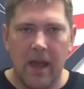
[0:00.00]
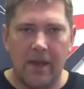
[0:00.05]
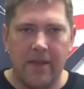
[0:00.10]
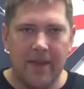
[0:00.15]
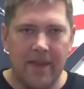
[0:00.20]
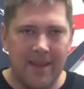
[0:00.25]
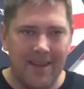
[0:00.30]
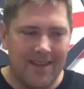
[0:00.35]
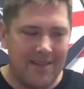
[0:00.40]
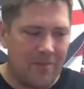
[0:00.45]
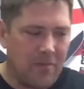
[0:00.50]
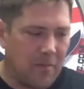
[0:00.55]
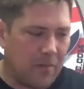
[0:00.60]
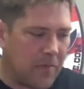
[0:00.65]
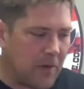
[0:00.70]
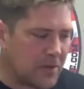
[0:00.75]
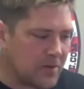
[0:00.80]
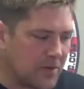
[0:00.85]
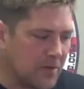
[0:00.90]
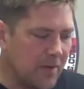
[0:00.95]
that,
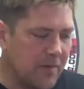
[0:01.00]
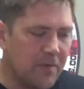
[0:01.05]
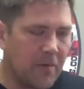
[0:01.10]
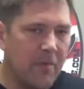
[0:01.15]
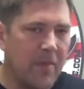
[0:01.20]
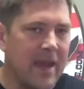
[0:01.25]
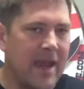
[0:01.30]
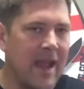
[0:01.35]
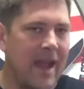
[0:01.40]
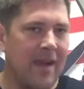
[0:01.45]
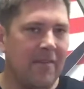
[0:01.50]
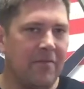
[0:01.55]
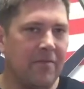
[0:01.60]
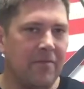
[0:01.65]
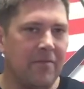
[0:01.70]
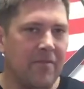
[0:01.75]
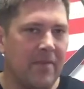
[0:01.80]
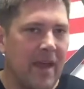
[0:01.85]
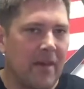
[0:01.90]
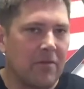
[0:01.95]
personally for me, I've
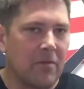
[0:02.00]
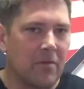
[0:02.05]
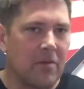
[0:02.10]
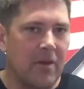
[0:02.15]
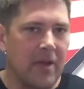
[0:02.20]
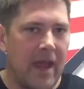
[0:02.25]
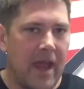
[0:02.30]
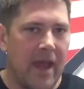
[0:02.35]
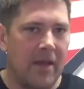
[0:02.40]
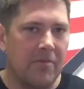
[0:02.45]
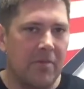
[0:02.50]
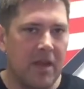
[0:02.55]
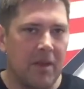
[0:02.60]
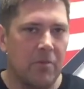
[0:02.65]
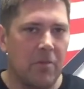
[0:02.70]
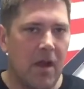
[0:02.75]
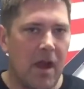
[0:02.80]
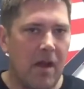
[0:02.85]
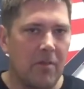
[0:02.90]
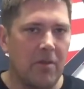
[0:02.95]
never really had
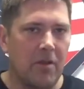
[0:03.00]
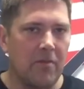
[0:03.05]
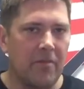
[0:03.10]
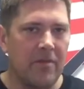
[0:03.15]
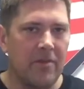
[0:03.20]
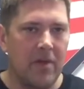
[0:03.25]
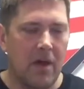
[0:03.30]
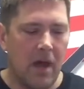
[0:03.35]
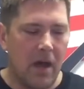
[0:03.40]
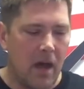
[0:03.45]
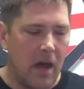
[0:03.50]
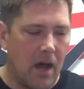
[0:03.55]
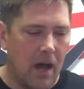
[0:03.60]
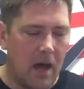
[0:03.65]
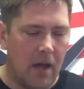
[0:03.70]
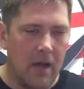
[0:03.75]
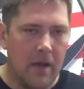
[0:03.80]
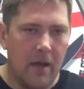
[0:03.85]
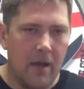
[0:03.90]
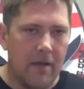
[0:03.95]
many problems
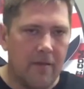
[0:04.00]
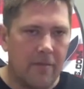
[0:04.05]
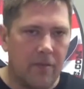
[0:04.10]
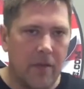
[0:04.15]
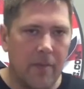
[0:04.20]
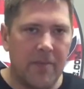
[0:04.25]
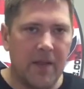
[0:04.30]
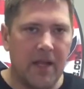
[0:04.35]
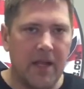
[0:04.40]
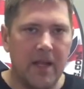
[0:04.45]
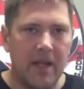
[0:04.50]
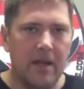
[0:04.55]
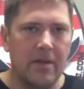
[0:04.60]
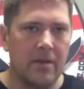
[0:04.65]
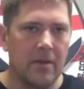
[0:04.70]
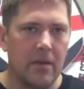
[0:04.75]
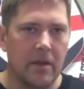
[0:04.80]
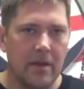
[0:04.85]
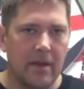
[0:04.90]
flipping a hinder.